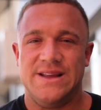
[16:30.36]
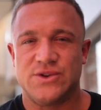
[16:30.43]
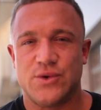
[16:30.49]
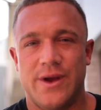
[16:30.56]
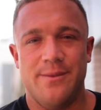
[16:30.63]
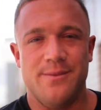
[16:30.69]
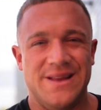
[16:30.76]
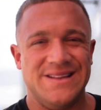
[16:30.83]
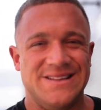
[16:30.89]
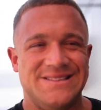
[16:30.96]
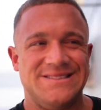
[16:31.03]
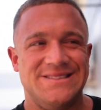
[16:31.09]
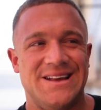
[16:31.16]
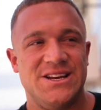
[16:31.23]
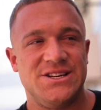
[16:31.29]
Treatment
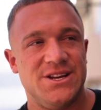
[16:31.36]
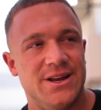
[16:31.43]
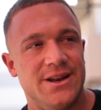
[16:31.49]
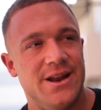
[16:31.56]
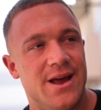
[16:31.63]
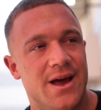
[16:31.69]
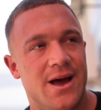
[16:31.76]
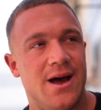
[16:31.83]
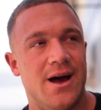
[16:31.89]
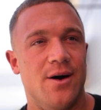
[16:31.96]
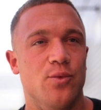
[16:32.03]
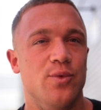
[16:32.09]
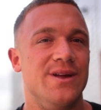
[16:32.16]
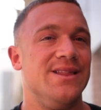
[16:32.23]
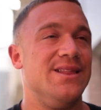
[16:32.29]
session
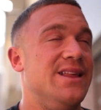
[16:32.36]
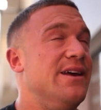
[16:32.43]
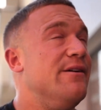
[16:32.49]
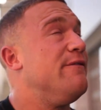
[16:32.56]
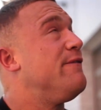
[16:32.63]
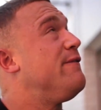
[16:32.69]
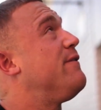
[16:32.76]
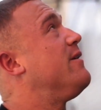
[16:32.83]
with Liv